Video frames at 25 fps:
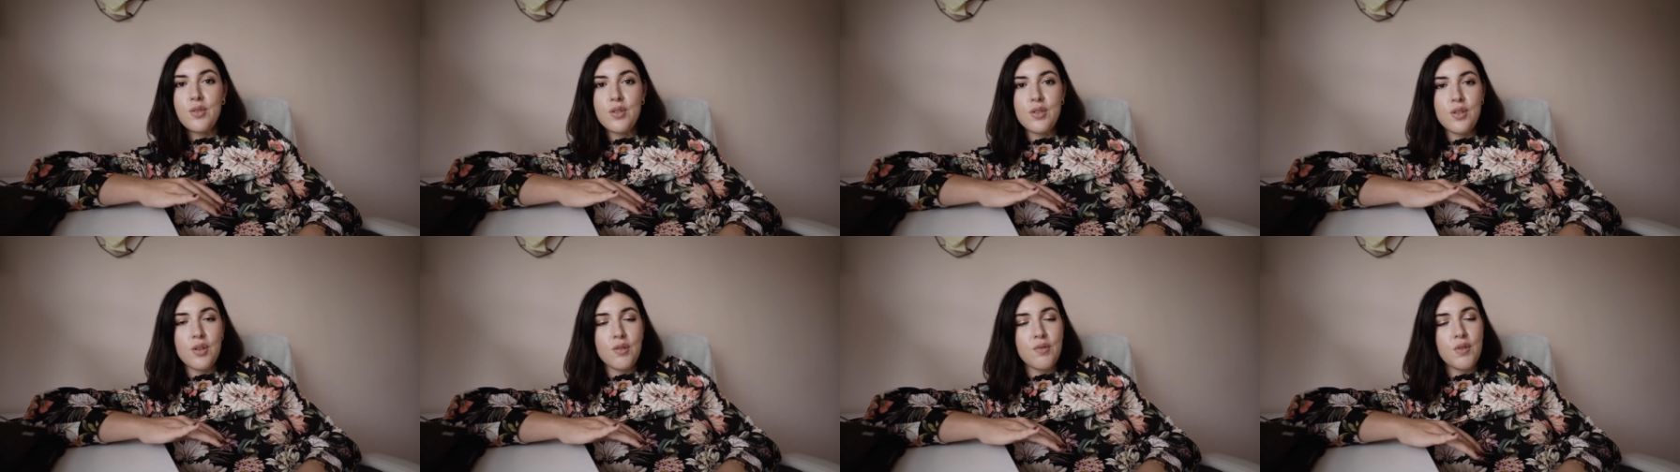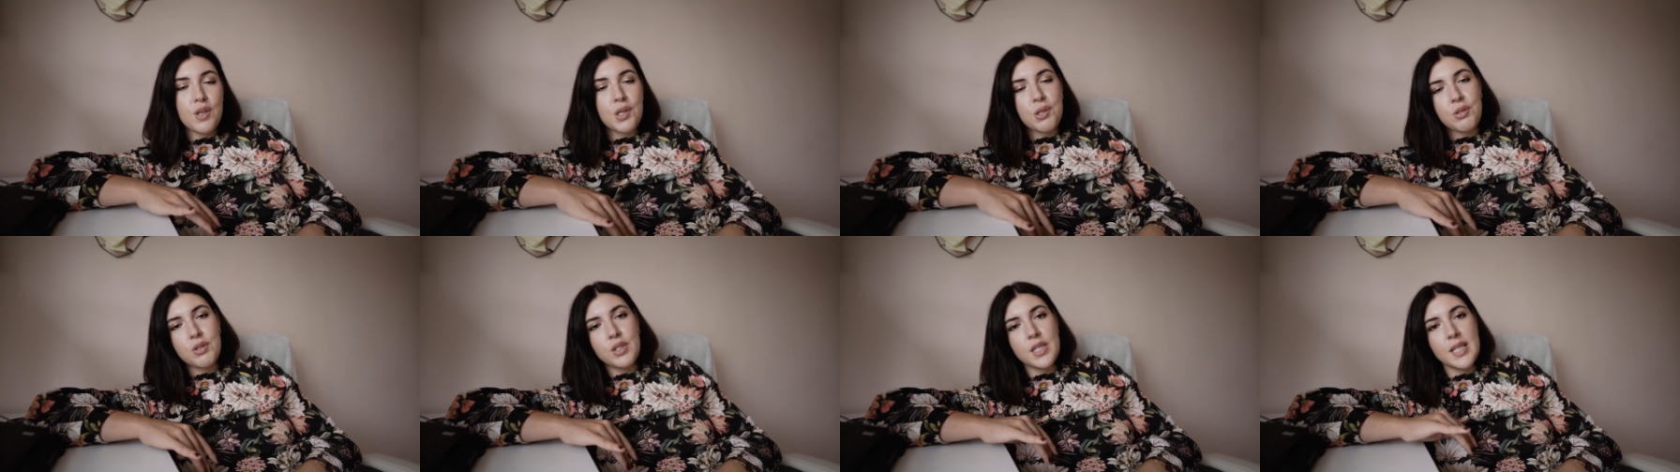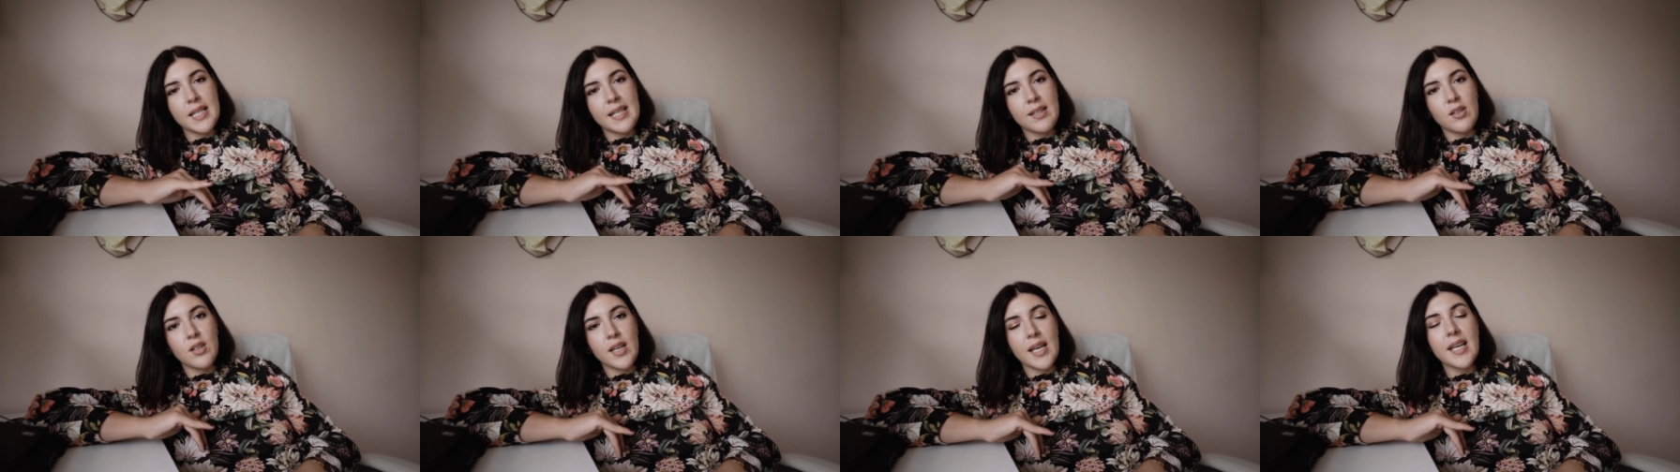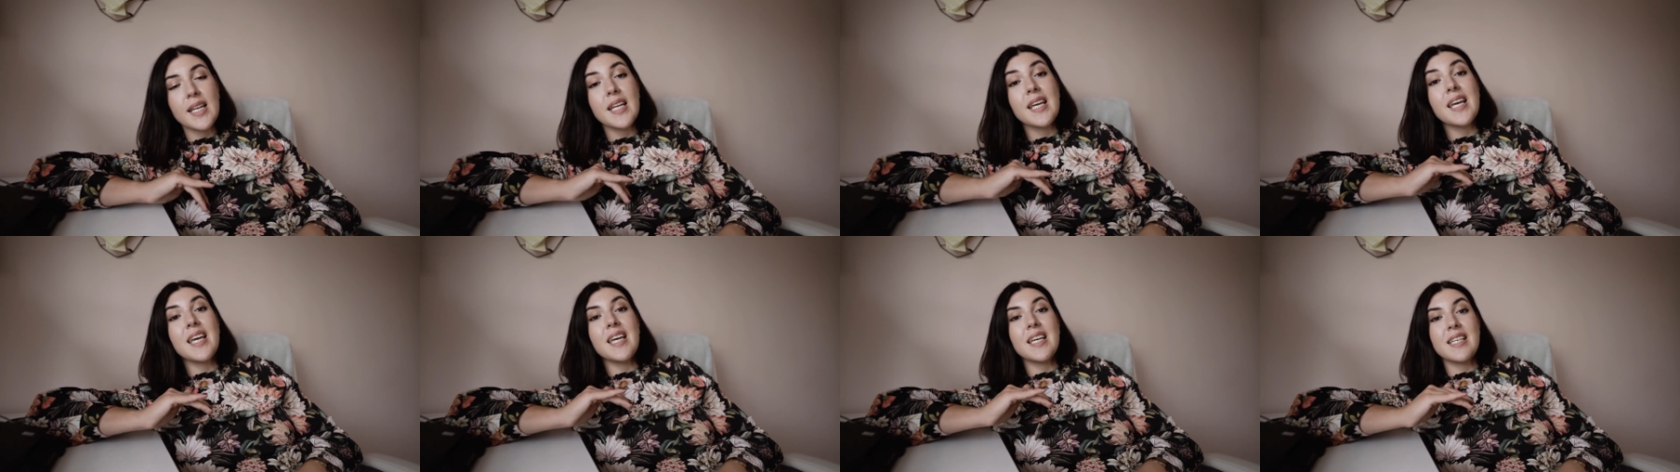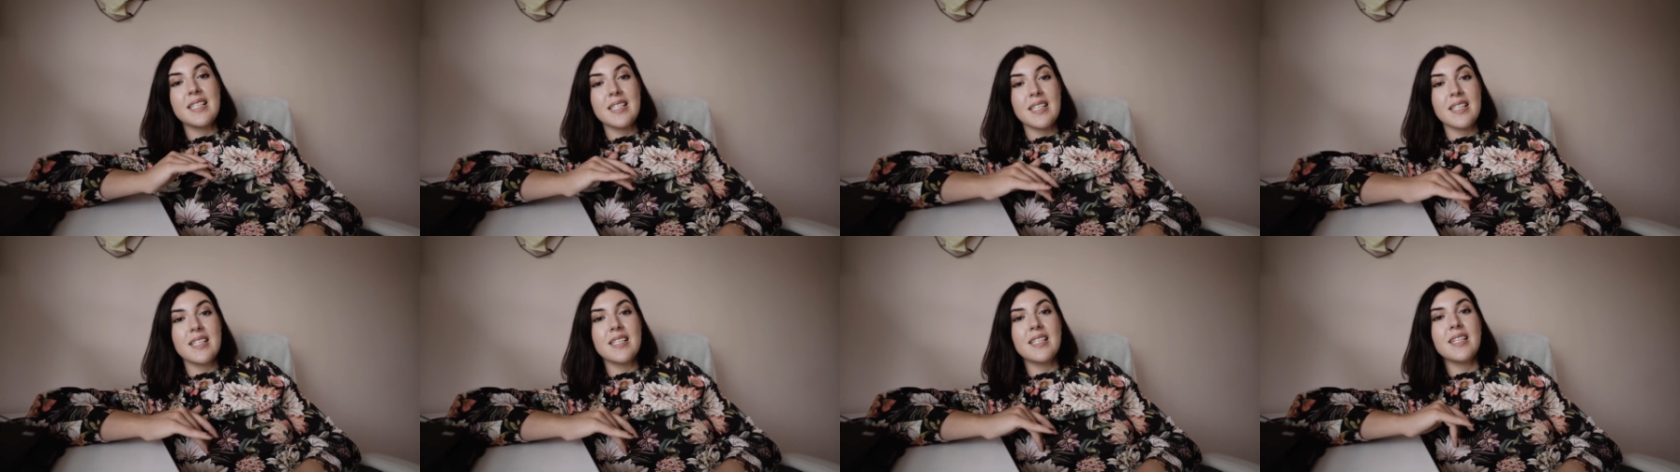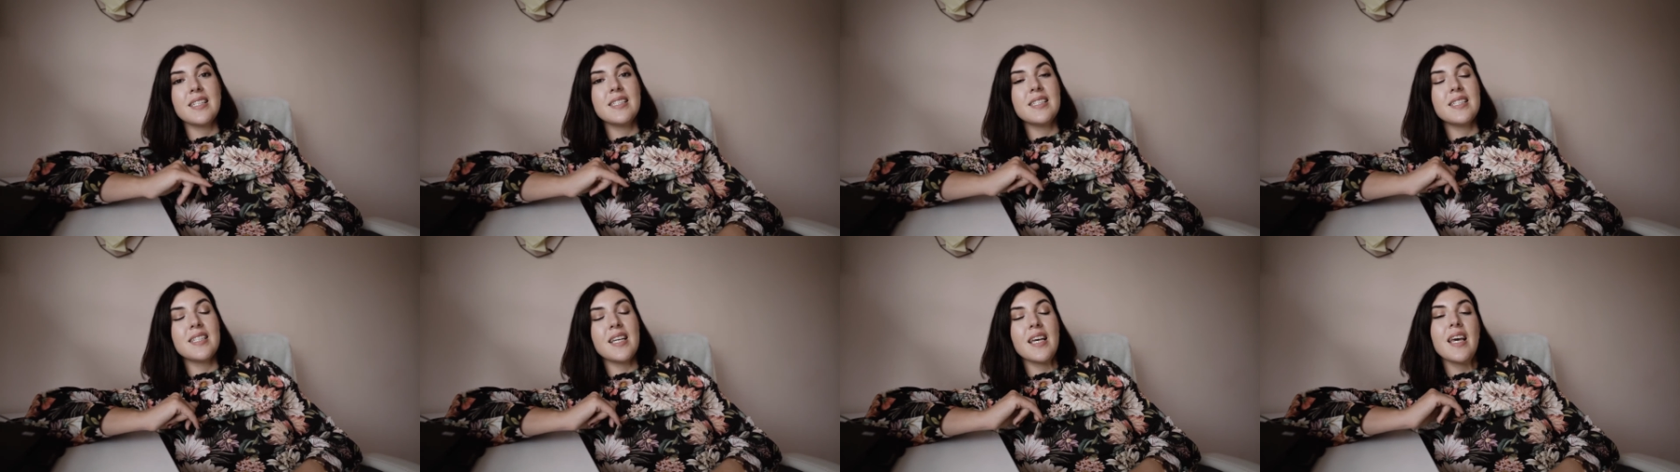start recording on any
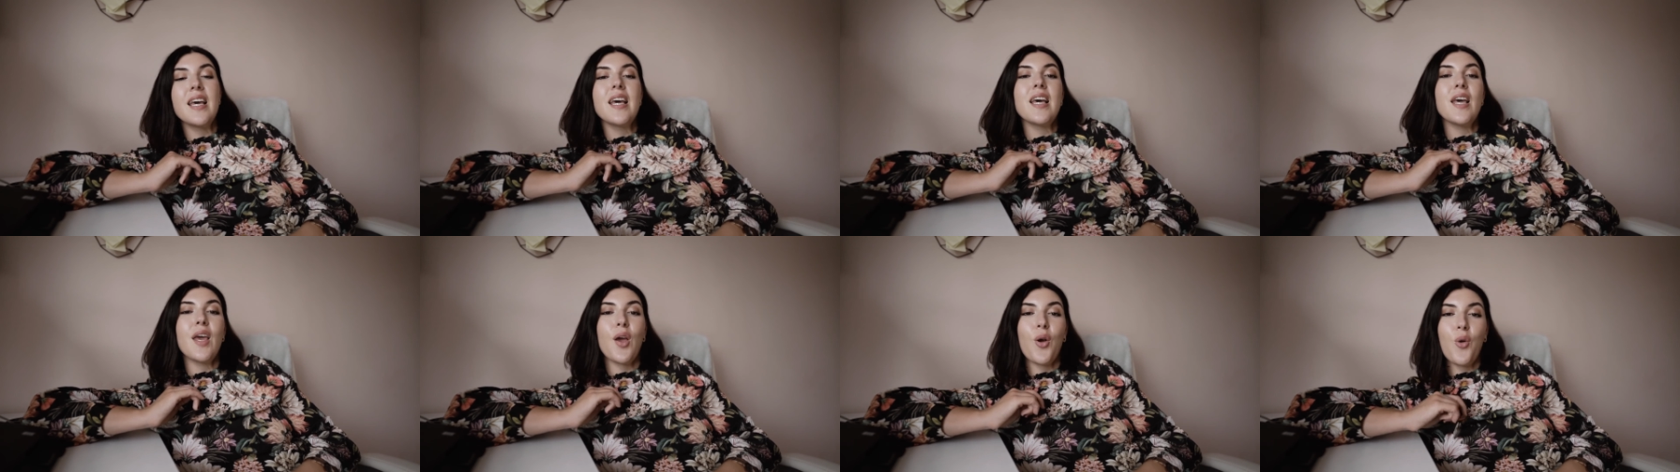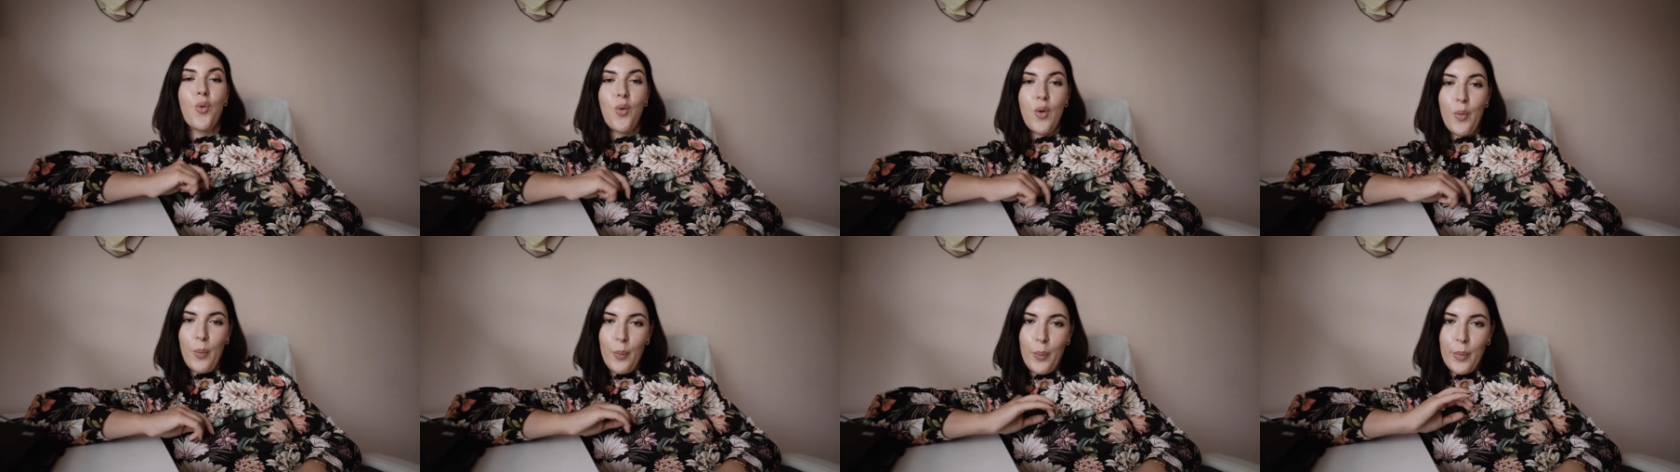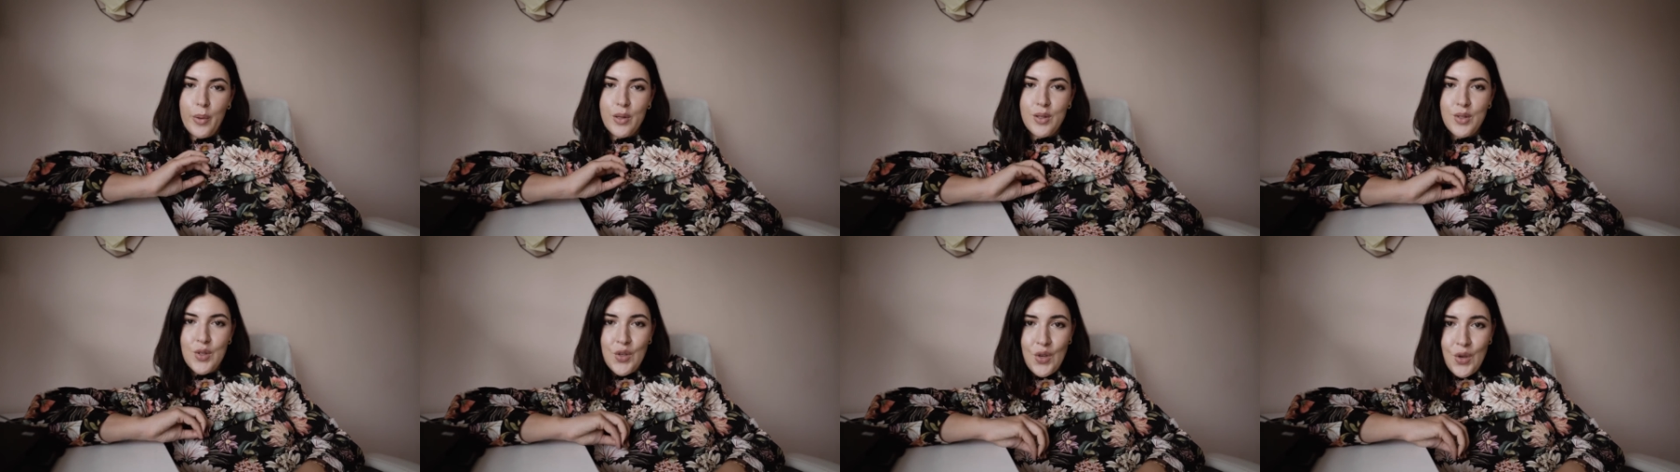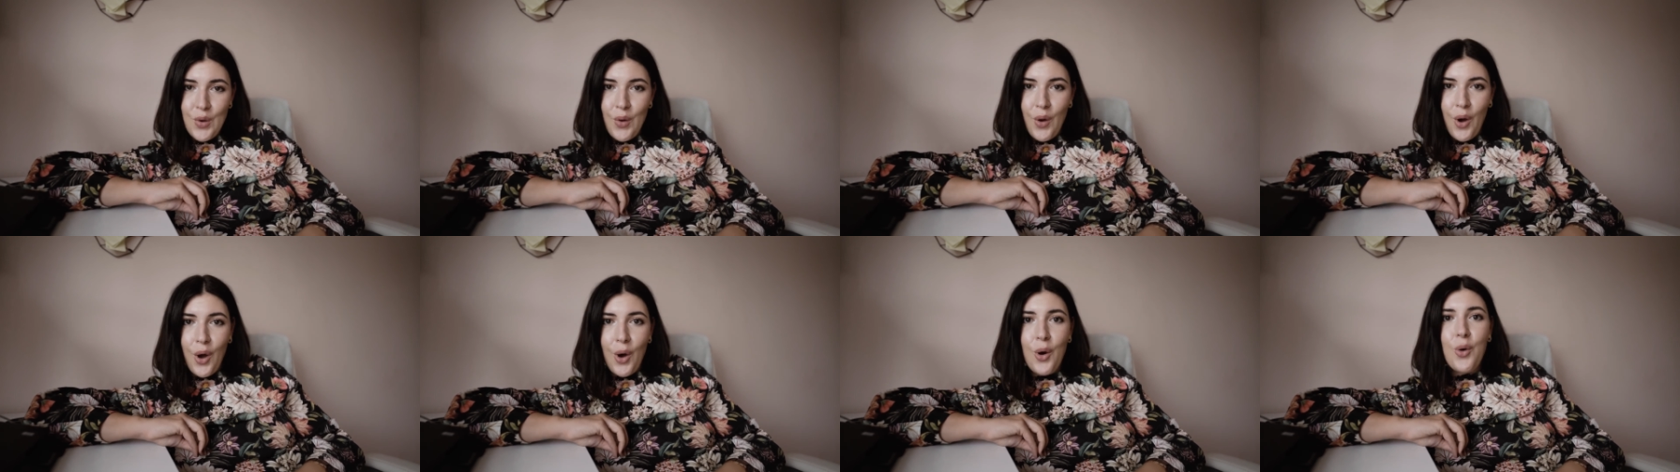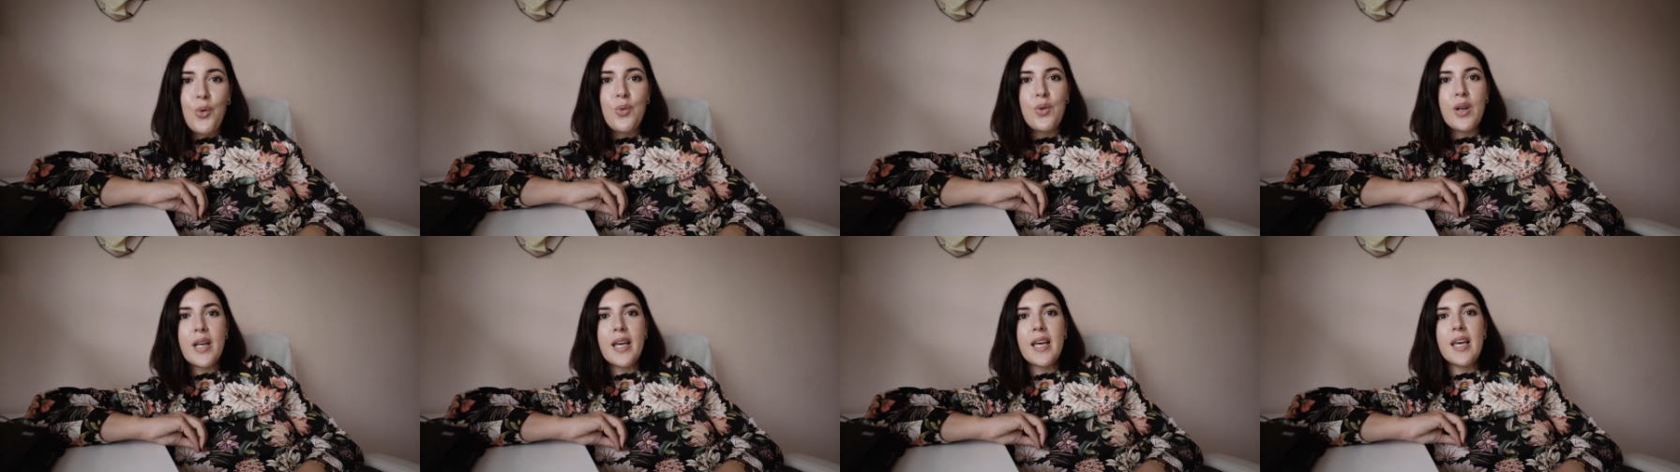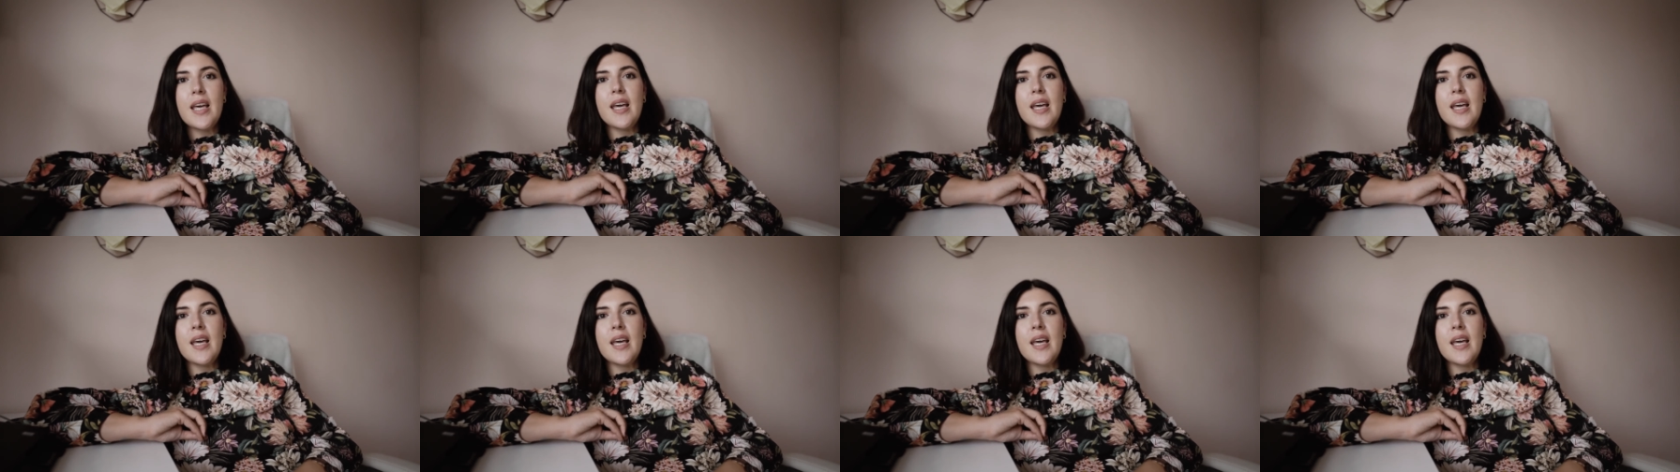existent equipment you own,